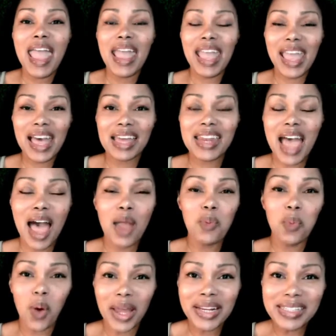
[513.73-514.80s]
And I
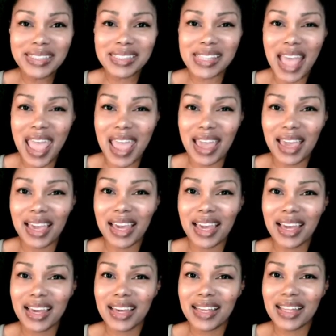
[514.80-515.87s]
want to
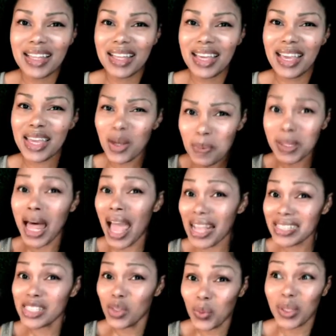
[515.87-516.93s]
say it
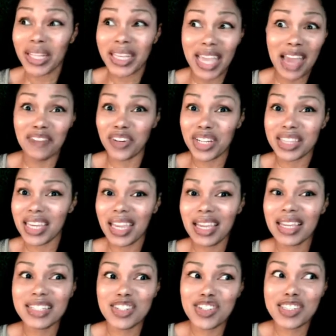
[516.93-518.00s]
applies to really everything.
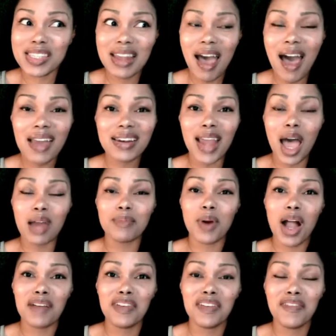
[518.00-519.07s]
It's just not
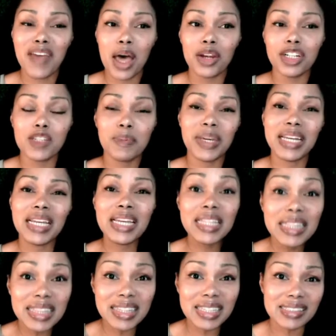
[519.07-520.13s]
nonprofit founders, but
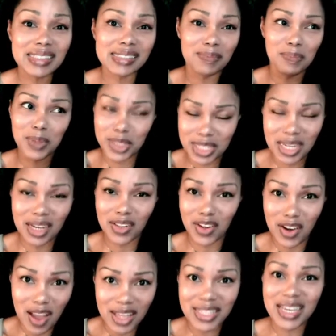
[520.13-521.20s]
in this
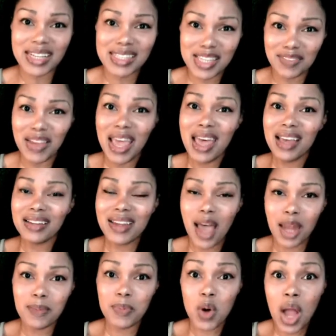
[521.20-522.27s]
particular context of
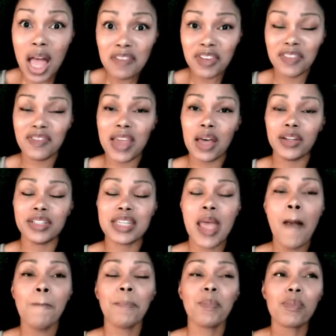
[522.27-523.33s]
nonprofit founders,
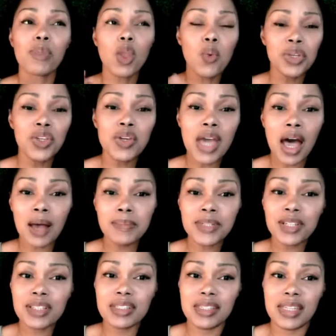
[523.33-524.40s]
when you come
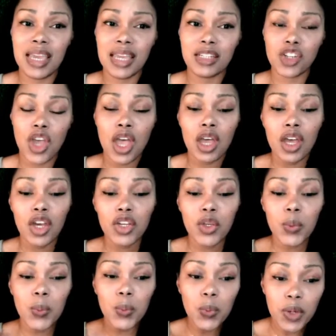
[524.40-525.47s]
to the stage,
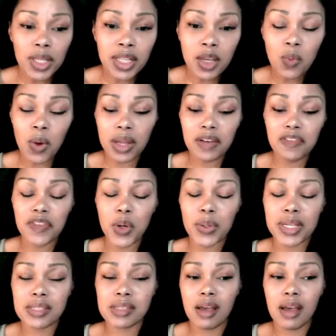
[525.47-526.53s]
you really want to
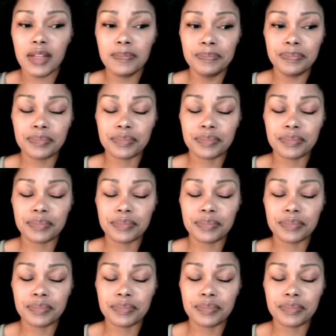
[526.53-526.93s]
focus on,